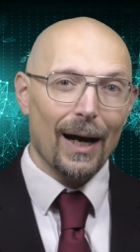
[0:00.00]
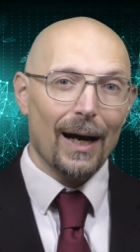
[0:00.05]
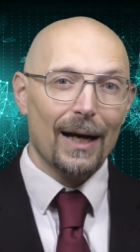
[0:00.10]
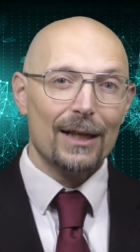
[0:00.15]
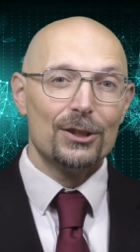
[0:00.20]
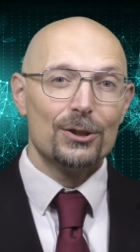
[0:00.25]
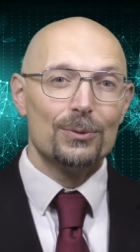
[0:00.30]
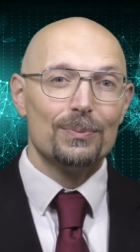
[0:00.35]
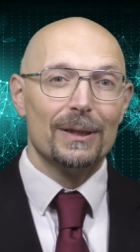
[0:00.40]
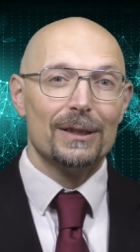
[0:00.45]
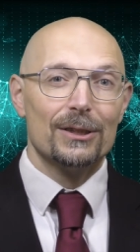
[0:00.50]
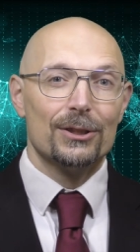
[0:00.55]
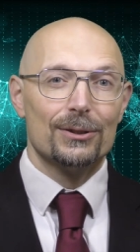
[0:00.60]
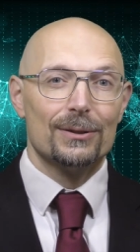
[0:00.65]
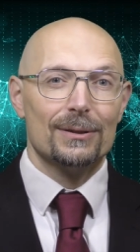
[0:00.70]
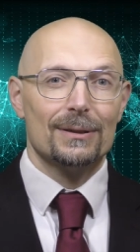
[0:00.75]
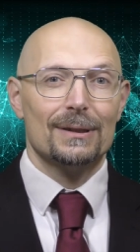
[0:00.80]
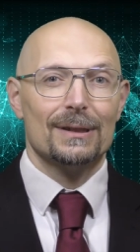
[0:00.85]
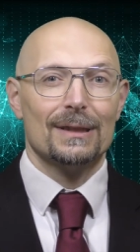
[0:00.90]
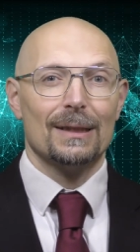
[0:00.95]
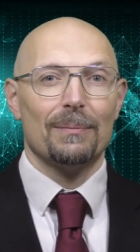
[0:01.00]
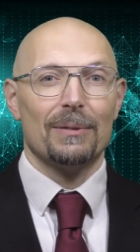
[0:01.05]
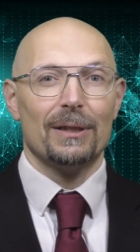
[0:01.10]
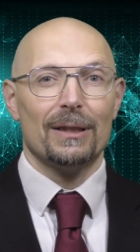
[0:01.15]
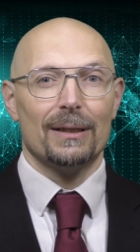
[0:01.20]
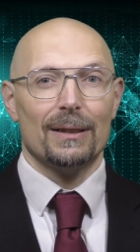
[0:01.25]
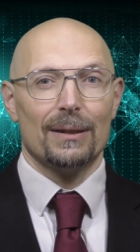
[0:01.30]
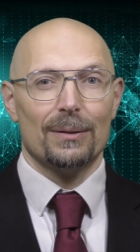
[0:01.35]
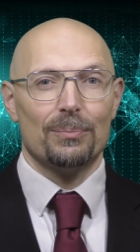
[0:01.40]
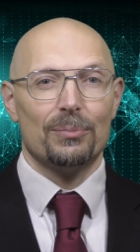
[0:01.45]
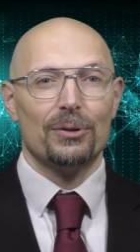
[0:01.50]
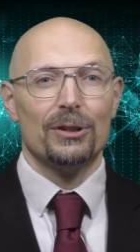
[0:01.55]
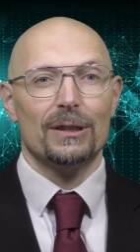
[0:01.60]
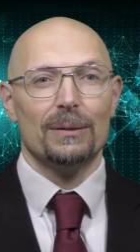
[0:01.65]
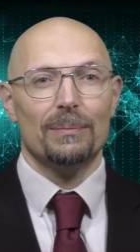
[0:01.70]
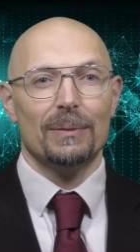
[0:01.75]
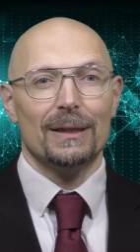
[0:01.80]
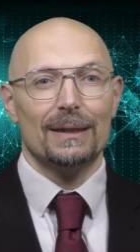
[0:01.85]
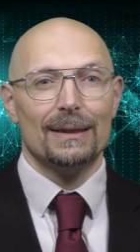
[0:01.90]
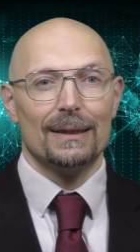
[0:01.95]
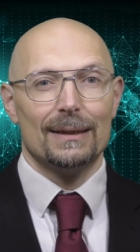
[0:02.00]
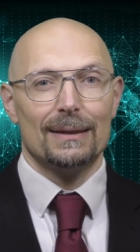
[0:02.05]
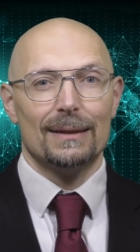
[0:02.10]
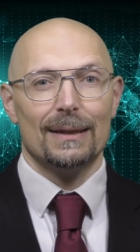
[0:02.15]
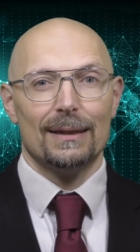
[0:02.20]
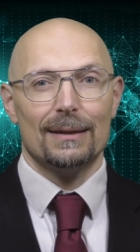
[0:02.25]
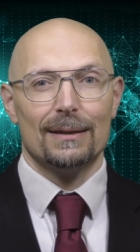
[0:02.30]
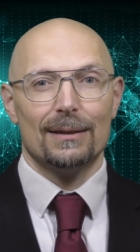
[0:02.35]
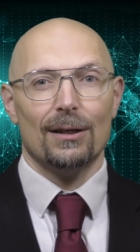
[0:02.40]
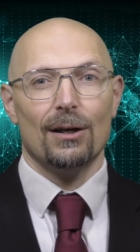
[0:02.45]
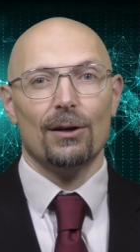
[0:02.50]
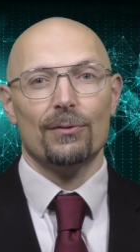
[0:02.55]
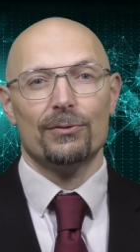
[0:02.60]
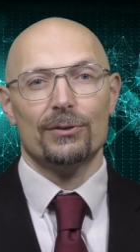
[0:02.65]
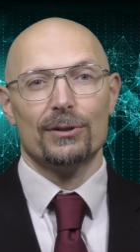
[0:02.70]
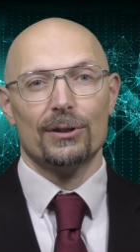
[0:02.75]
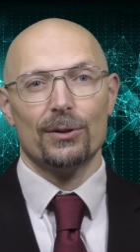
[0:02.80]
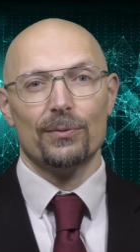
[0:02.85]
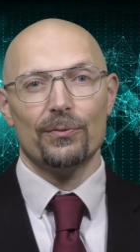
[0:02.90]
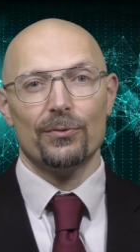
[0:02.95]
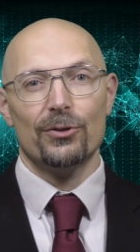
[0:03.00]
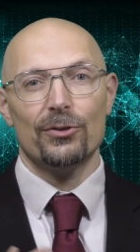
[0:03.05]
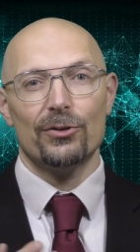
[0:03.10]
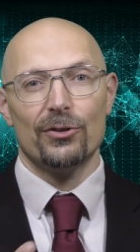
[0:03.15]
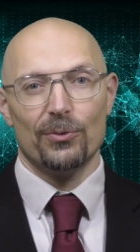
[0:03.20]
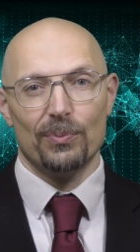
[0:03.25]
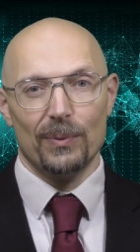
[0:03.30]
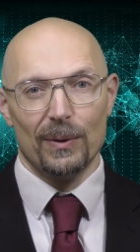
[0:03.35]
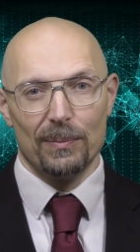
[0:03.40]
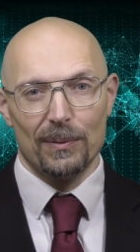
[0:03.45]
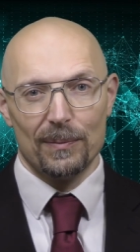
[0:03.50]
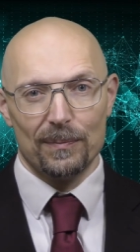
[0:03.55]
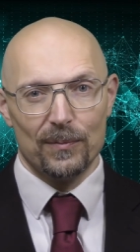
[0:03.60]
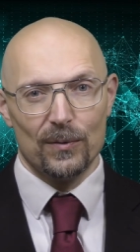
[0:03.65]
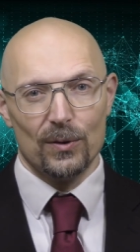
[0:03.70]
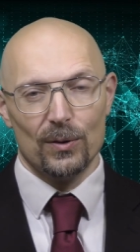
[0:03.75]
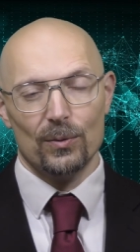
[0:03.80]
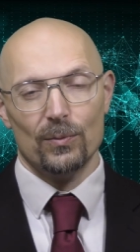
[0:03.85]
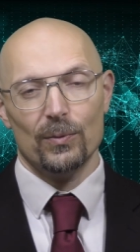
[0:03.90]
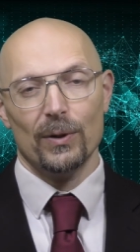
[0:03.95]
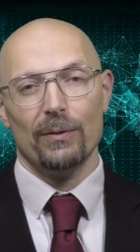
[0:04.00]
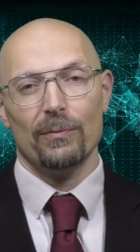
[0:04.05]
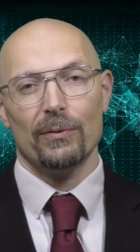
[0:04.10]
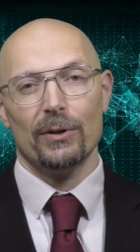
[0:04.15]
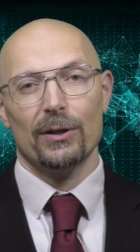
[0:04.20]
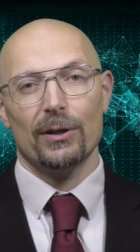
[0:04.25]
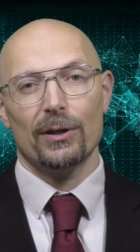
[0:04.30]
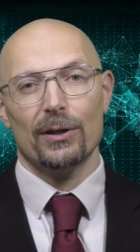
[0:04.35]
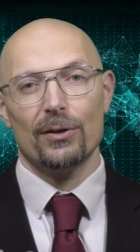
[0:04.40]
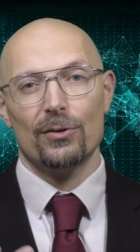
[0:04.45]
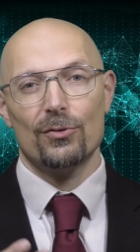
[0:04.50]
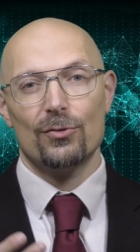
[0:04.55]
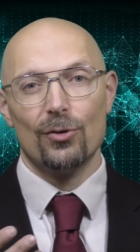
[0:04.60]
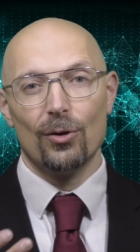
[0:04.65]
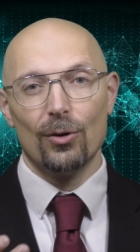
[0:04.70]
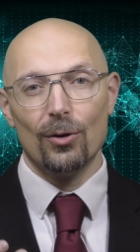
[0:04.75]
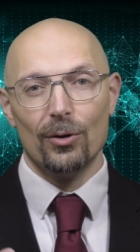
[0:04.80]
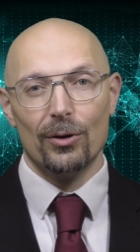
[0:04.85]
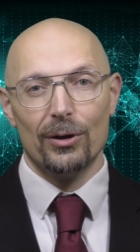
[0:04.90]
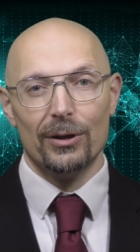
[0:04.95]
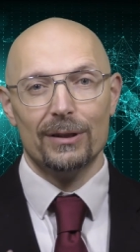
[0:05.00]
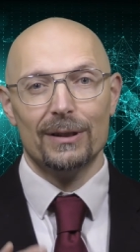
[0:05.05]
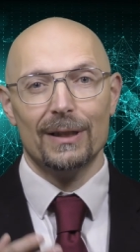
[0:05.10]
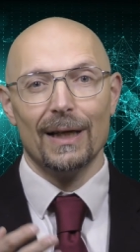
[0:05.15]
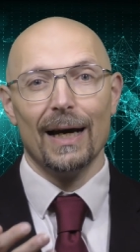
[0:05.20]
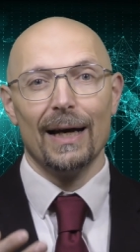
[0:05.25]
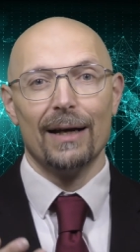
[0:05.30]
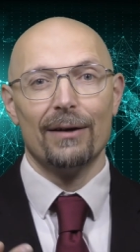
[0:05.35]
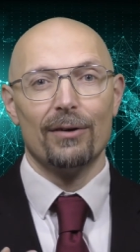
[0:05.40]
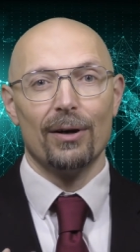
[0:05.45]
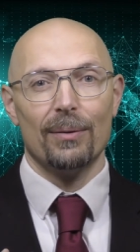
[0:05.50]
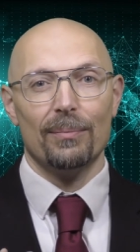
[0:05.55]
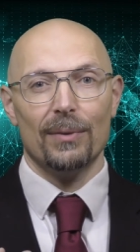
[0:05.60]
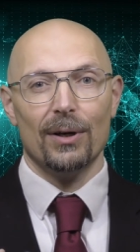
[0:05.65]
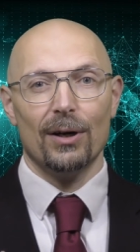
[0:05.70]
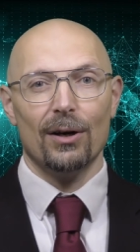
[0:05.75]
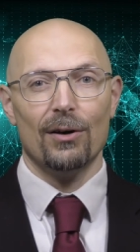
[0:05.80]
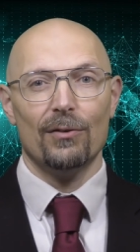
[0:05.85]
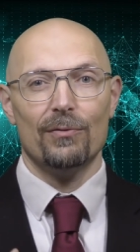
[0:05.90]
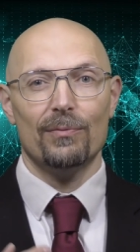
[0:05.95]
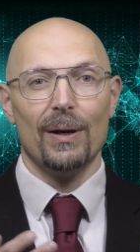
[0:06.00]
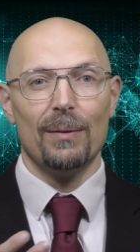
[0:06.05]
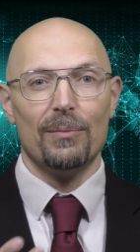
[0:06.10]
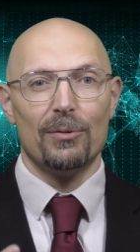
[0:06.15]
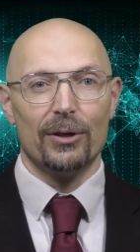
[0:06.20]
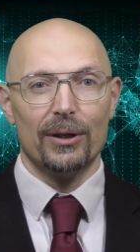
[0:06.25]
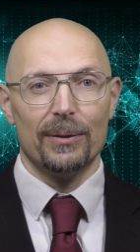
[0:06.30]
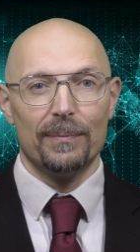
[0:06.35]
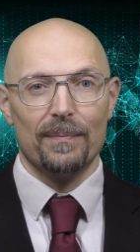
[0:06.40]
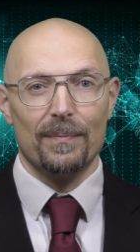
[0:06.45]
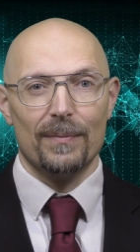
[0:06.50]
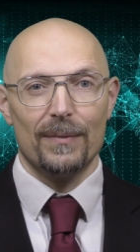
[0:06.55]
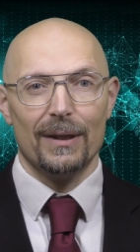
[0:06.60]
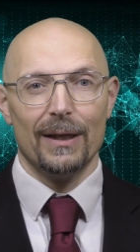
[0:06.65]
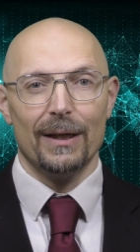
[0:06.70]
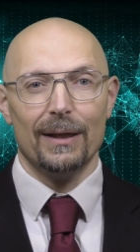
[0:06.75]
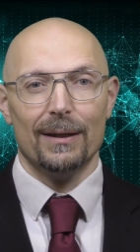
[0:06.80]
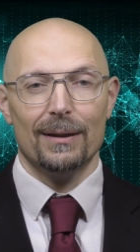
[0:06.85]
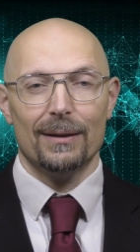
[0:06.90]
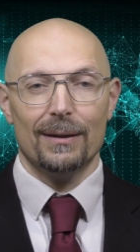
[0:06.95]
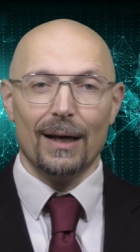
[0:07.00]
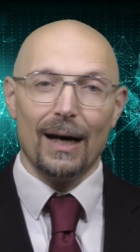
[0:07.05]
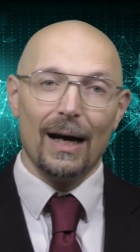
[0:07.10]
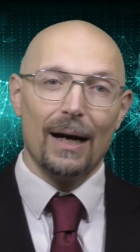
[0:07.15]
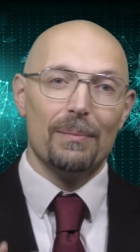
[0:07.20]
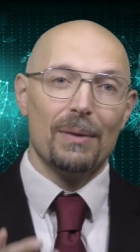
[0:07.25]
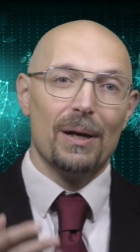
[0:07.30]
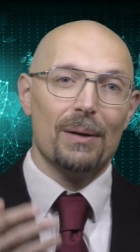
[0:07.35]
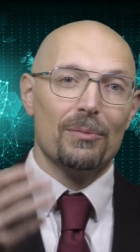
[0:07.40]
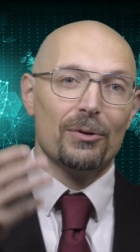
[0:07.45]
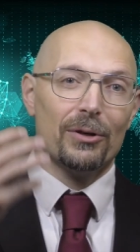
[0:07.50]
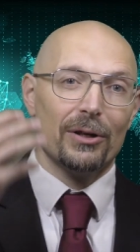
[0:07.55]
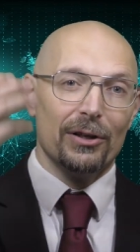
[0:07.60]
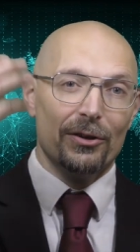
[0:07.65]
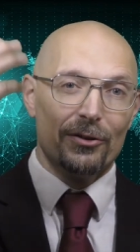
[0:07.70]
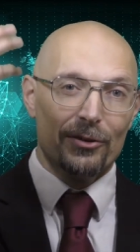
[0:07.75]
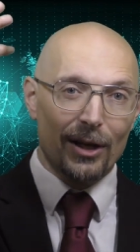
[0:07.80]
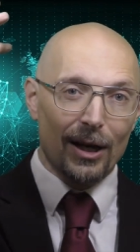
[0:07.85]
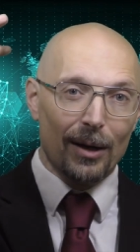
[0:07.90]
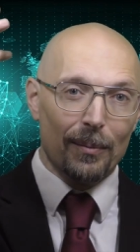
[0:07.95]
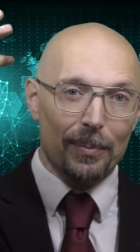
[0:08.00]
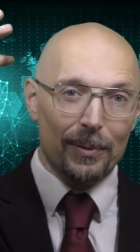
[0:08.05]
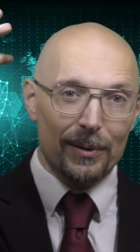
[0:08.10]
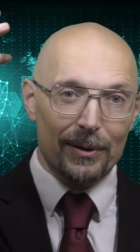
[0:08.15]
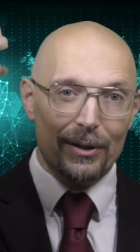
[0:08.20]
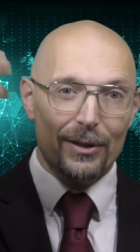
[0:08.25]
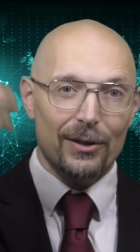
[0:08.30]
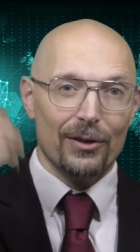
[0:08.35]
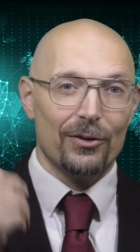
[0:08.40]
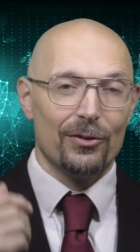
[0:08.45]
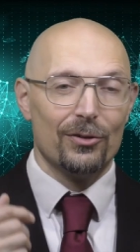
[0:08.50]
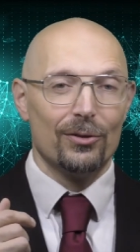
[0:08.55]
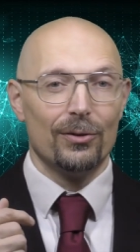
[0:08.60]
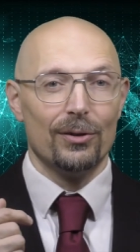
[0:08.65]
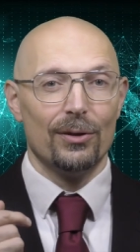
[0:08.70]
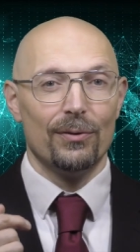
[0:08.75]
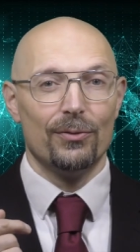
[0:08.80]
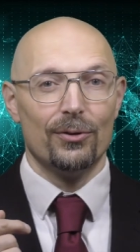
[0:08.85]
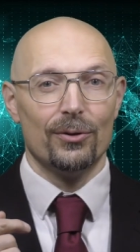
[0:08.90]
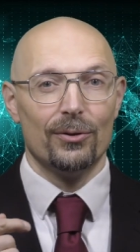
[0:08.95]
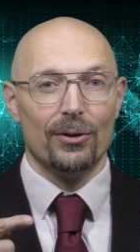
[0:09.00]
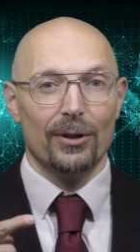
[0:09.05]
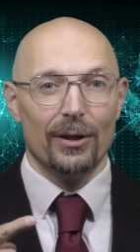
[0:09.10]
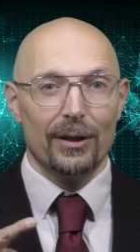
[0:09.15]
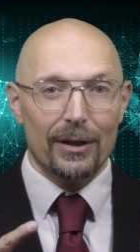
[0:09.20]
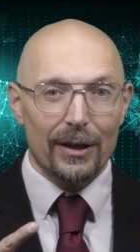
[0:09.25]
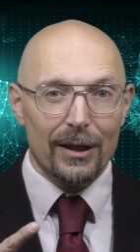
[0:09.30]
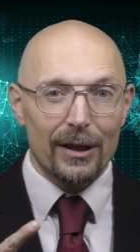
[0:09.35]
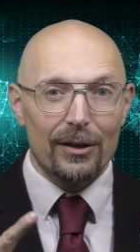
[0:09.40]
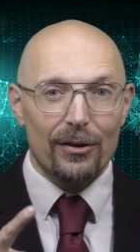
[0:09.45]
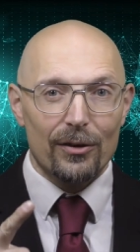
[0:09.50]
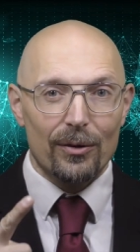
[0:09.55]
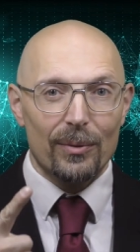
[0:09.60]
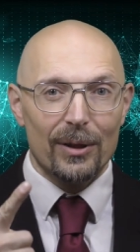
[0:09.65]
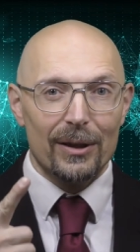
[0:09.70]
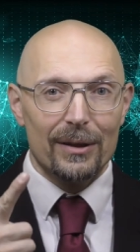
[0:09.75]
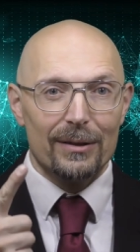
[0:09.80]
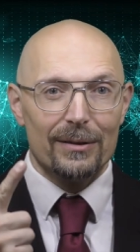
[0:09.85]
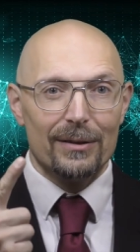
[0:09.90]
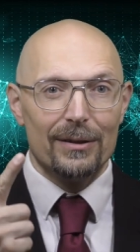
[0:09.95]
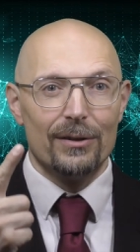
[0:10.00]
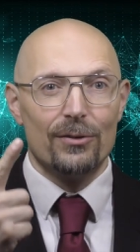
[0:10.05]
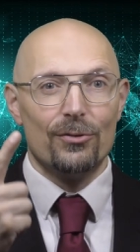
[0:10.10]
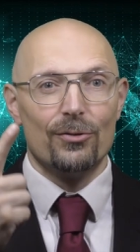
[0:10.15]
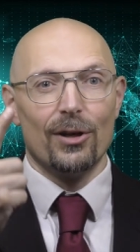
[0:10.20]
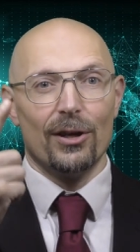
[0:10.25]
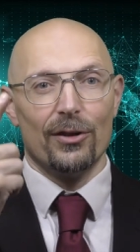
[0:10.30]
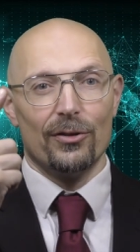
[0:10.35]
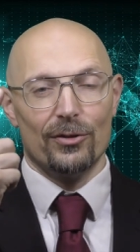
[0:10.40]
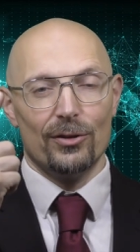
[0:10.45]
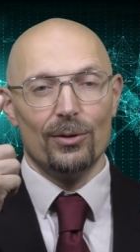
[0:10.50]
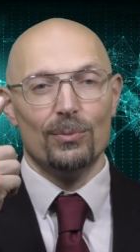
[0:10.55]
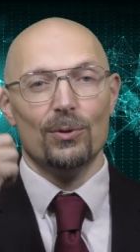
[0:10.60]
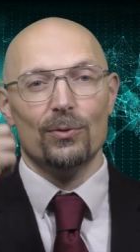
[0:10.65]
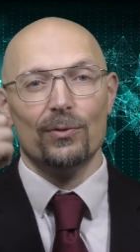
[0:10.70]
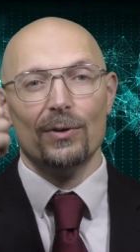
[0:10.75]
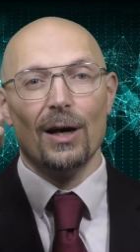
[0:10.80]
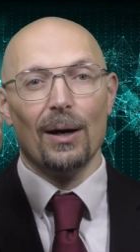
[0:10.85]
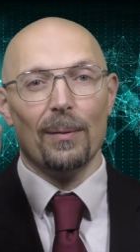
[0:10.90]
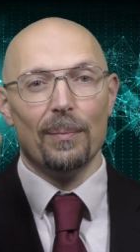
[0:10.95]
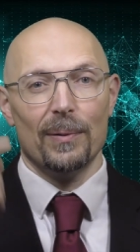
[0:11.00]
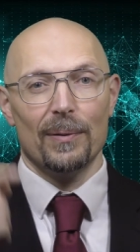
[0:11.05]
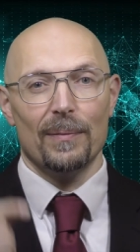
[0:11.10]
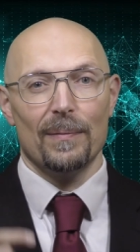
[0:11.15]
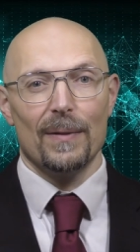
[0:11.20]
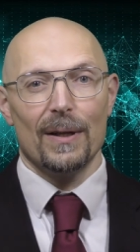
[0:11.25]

I should mention something pretty basic that often confuses people. When we draw a diagram of memory, then high memory is up. So if you increment the address, you move up.